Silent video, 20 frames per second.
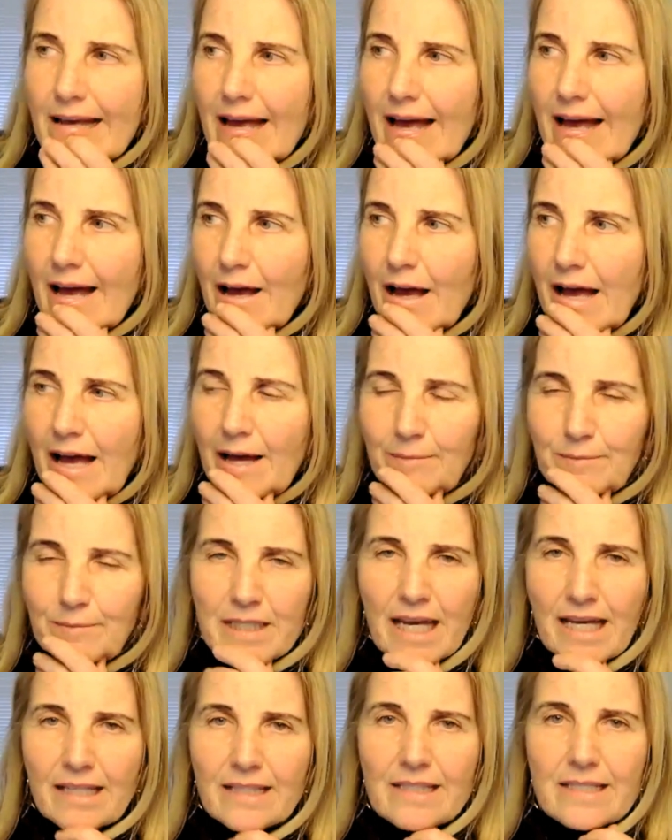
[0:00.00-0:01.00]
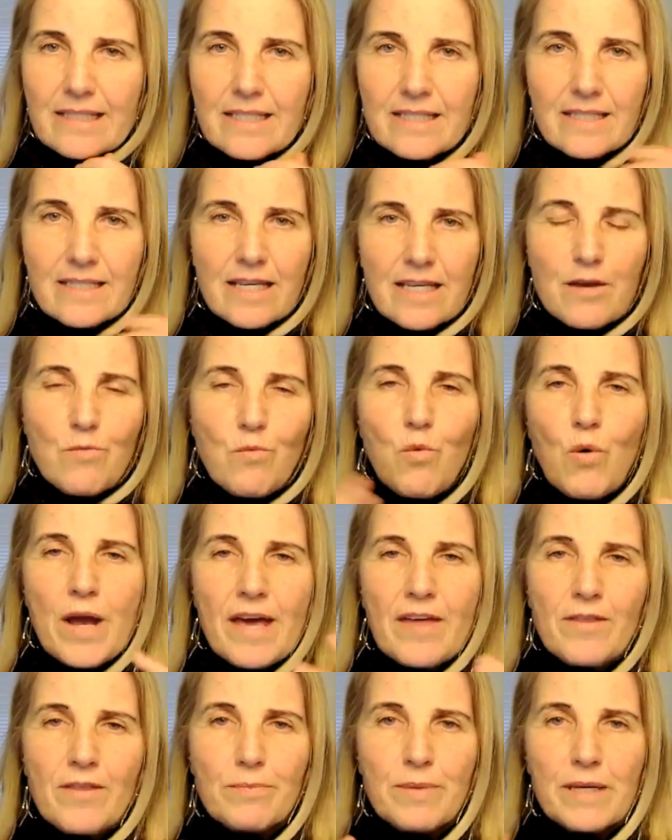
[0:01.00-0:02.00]
updates to see
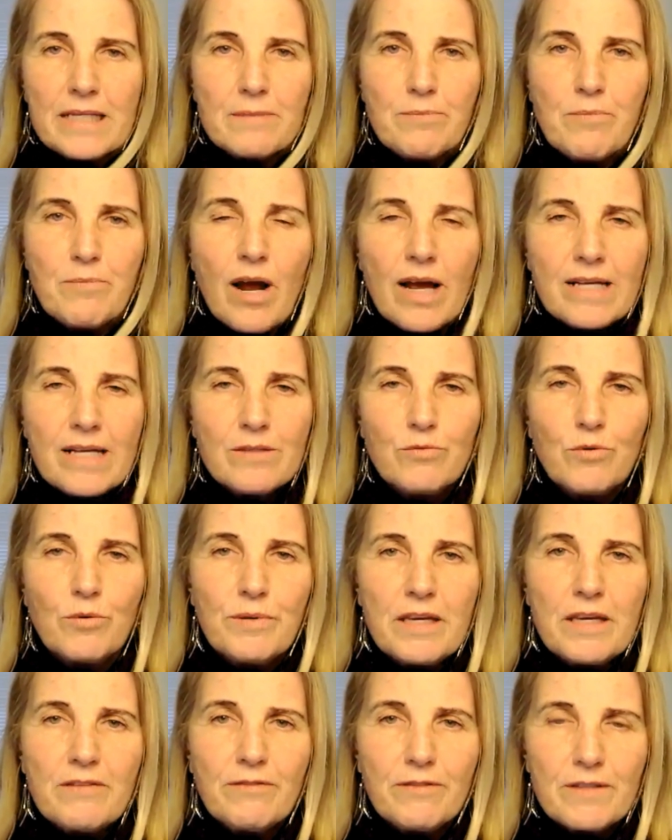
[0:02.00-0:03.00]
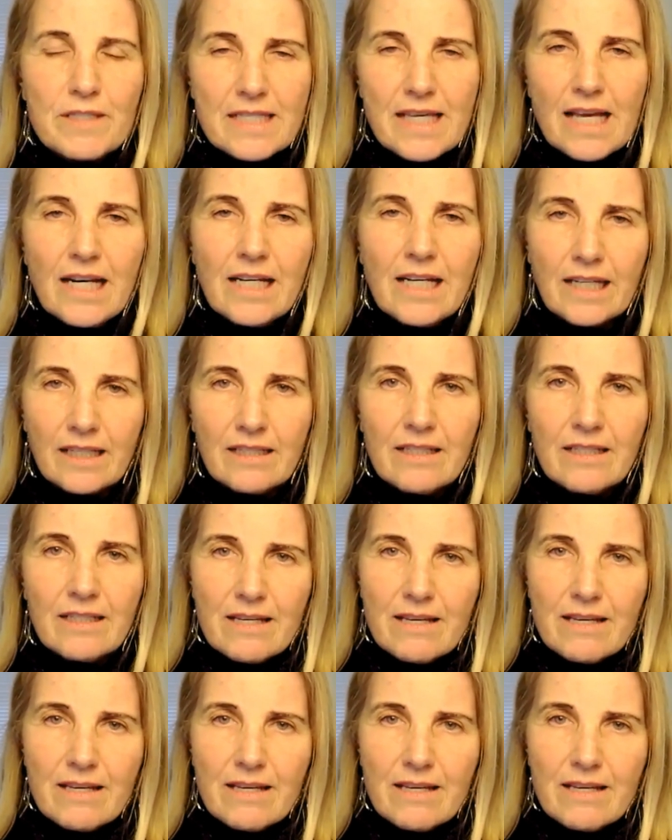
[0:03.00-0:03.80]
where the best price will be for selling